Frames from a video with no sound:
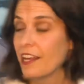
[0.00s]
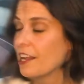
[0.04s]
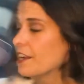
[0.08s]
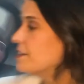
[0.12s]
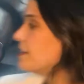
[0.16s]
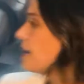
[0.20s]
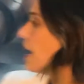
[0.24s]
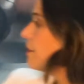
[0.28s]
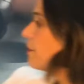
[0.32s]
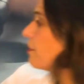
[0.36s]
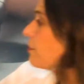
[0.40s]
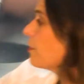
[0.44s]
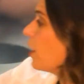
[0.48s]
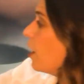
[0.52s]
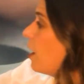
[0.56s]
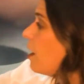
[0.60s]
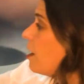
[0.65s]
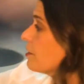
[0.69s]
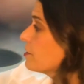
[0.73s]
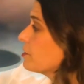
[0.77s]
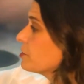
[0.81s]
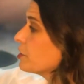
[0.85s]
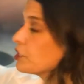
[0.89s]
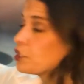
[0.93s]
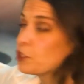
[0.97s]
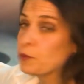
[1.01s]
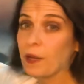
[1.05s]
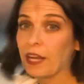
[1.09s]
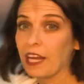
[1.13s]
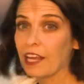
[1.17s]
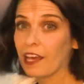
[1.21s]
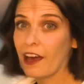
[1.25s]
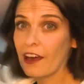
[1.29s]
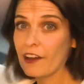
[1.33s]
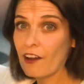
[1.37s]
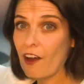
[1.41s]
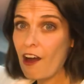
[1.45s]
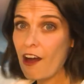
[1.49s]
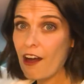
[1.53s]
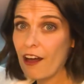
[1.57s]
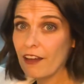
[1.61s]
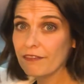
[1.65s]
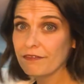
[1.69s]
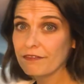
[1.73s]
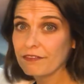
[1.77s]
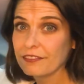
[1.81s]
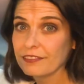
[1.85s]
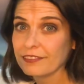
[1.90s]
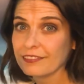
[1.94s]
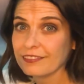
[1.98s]
Now that the oxygen has been cut off,
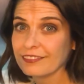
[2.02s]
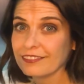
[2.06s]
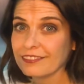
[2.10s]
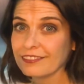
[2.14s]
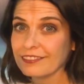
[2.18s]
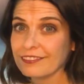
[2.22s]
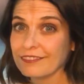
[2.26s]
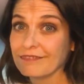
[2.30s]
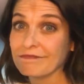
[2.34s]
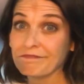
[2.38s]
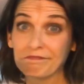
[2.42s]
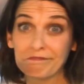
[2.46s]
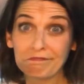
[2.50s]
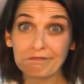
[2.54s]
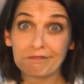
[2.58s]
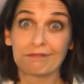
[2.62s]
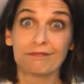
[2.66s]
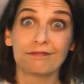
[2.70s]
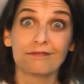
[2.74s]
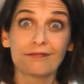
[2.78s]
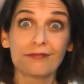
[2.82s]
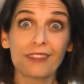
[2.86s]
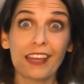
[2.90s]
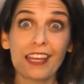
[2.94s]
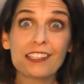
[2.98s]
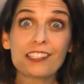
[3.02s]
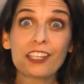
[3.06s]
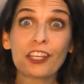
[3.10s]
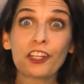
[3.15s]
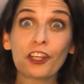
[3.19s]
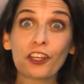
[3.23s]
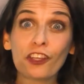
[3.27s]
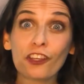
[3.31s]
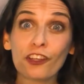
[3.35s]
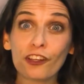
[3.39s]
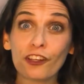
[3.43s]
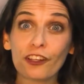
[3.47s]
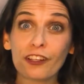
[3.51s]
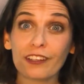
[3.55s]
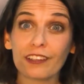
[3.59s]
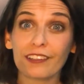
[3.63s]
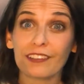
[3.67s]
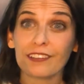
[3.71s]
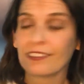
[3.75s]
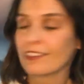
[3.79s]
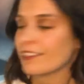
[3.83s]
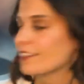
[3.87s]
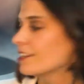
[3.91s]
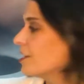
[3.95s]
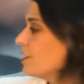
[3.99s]
it's gonna cure.
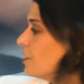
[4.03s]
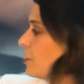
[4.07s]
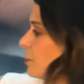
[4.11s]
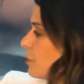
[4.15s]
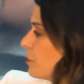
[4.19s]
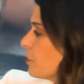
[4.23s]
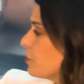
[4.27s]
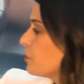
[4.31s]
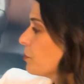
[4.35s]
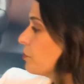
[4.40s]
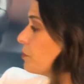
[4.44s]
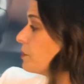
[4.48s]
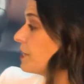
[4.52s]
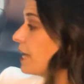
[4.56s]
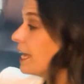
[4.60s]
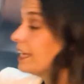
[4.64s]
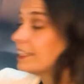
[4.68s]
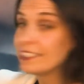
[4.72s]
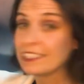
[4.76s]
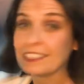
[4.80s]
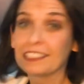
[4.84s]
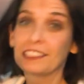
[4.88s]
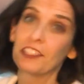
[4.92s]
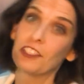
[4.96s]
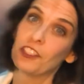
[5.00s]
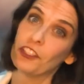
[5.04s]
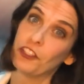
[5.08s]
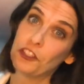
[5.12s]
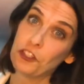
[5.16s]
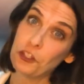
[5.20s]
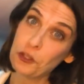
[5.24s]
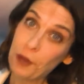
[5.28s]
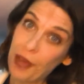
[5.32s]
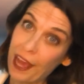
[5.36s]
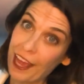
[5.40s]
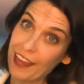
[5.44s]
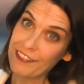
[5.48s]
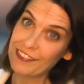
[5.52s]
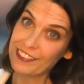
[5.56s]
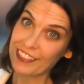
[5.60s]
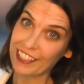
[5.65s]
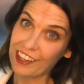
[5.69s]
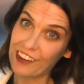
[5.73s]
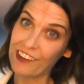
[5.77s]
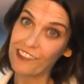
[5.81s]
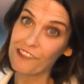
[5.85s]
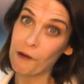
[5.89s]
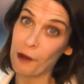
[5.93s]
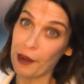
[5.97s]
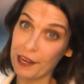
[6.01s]
So yes, you do have
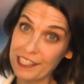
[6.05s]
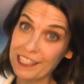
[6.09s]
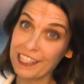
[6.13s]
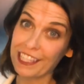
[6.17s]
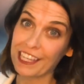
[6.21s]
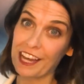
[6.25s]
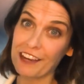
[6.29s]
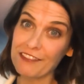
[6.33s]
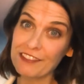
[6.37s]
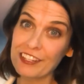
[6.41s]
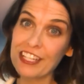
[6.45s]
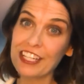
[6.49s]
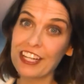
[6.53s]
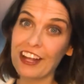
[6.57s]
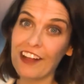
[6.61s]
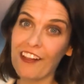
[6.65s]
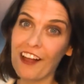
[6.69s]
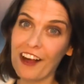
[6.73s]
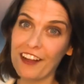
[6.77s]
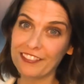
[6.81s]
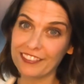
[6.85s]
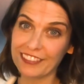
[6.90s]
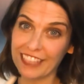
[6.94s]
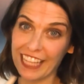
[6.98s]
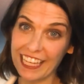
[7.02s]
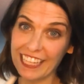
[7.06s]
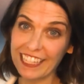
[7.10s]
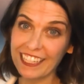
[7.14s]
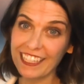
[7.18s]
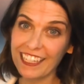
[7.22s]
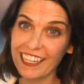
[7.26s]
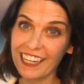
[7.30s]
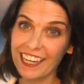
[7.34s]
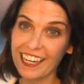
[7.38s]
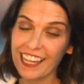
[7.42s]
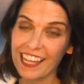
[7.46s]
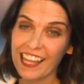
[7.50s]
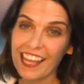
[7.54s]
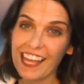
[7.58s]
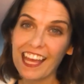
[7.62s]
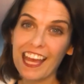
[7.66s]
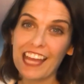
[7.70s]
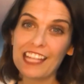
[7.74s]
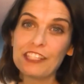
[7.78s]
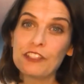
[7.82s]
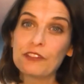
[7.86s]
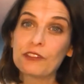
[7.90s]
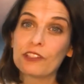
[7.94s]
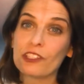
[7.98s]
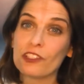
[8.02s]
to wash the Cover Gel off later,
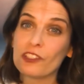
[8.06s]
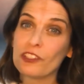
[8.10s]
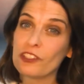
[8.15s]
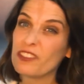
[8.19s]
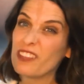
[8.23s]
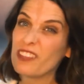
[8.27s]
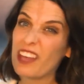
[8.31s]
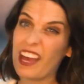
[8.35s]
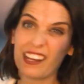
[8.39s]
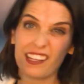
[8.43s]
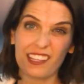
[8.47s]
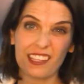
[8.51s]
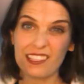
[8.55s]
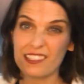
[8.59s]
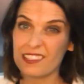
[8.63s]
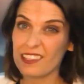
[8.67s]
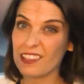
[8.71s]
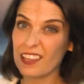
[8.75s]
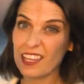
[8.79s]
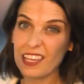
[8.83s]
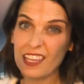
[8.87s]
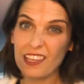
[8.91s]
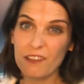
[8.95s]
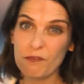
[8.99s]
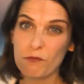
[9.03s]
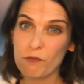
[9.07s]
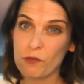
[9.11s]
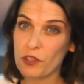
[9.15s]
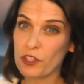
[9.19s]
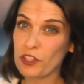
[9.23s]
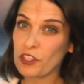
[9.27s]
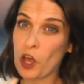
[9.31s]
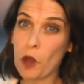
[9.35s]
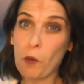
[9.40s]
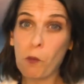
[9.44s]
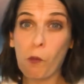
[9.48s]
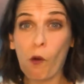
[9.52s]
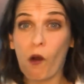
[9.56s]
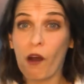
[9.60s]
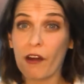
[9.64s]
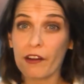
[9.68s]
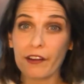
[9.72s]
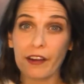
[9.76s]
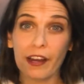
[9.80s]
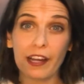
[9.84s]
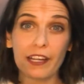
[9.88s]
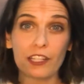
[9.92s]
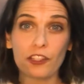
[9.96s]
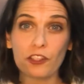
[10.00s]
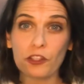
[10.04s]
and you can do that easily with soap water
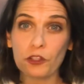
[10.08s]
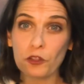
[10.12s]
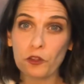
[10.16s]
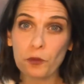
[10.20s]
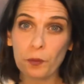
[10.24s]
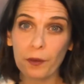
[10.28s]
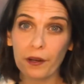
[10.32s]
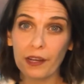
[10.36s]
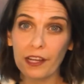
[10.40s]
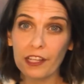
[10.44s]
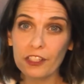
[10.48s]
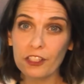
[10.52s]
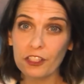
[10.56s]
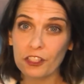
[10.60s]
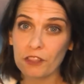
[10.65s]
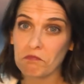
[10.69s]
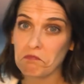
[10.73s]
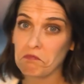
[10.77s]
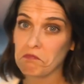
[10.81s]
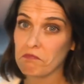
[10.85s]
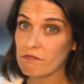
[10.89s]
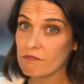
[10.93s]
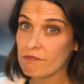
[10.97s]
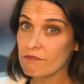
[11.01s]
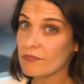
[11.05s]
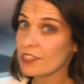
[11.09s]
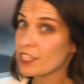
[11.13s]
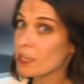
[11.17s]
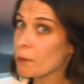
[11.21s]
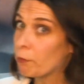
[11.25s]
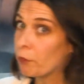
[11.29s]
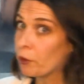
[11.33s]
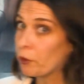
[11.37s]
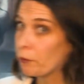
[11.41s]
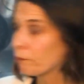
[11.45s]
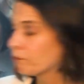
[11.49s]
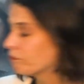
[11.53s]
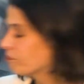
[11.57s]
and a toothbrush. Simple.